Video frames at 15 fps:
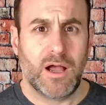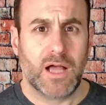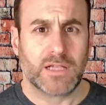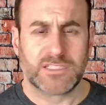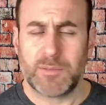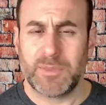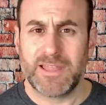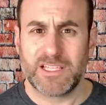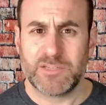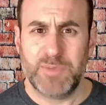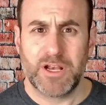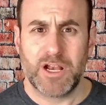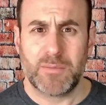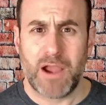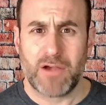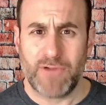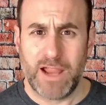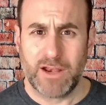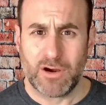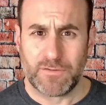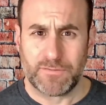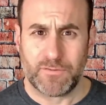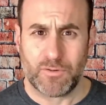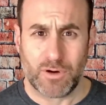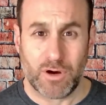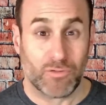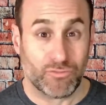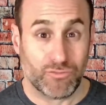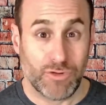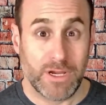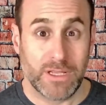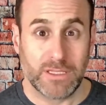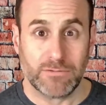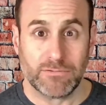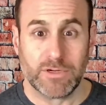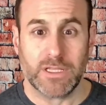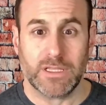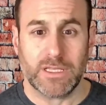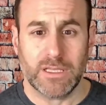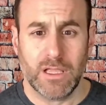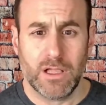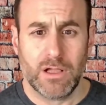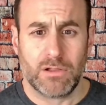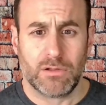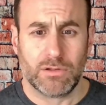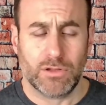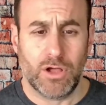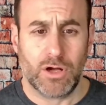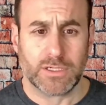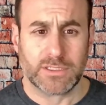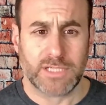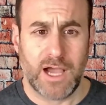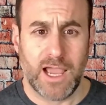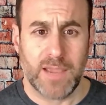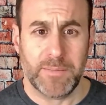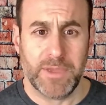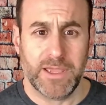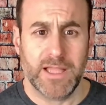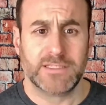something that's been on my radar for a really long time.